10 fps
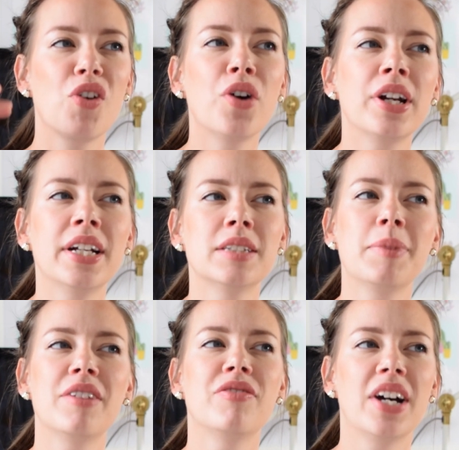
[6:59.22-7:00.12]
organize
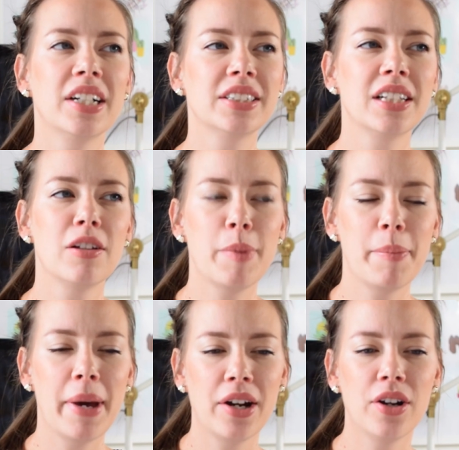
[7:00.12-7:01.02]
my files a little bit
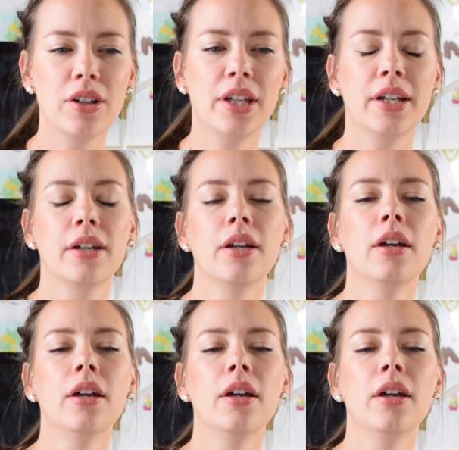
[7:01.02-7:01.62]
better. Like,